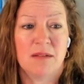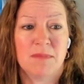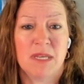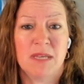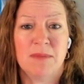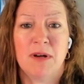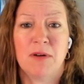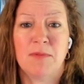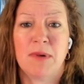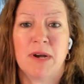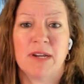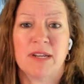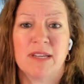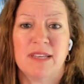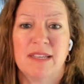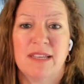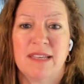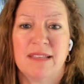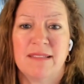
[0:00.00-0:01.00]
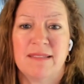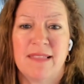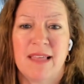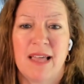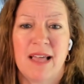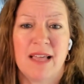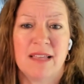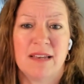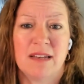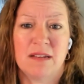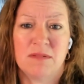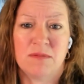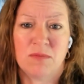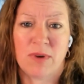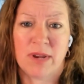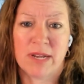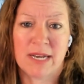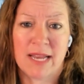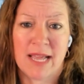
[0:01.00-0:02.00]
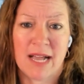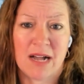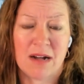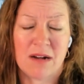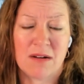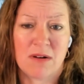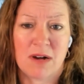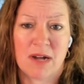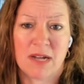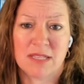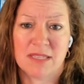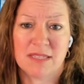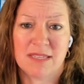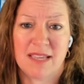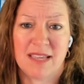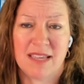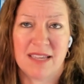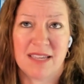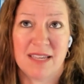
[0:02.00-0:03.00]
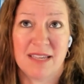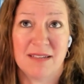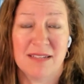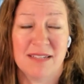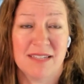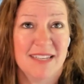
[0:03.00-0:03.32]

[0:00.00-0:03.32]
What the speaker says: Email marketing, that right now, I'd say